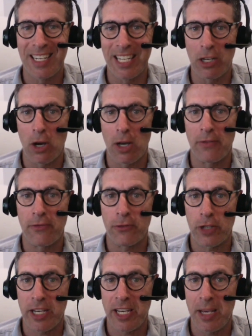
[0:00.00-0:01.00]
click on
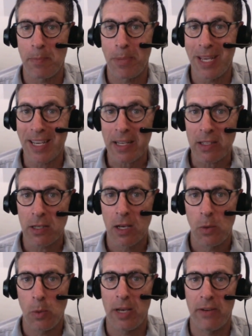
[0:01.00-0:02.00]
free
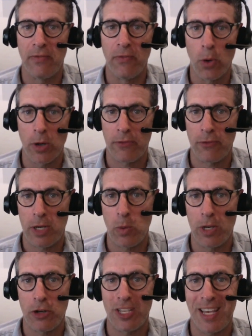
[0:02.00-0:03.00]
picks. We have four free
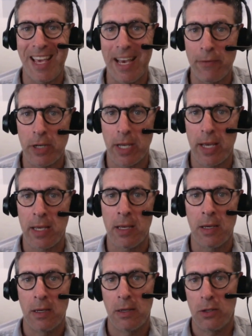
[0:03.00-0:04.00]
winners every
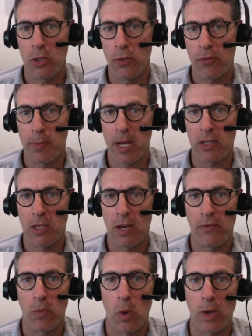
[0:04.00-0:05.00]
day. Two for
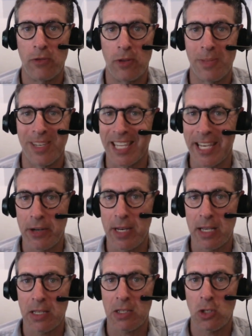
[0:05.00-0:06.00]
myself, one from Larry
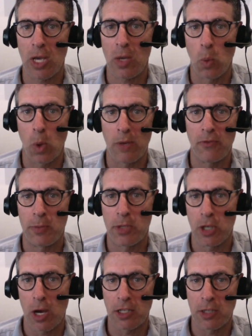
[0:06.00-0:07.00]
Ness, and one from
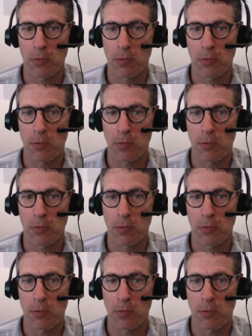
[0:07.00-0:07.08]
Scott